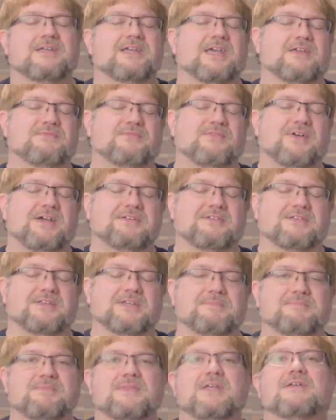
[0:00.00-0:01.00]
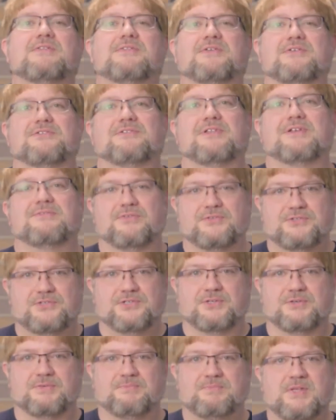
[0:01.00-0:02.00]
And finally, there's level
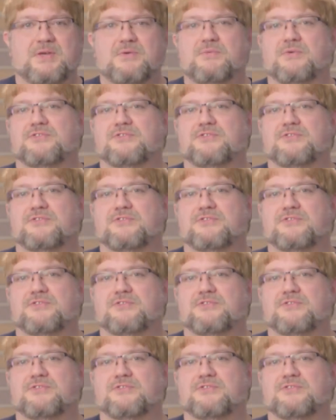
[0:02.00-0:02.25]
2,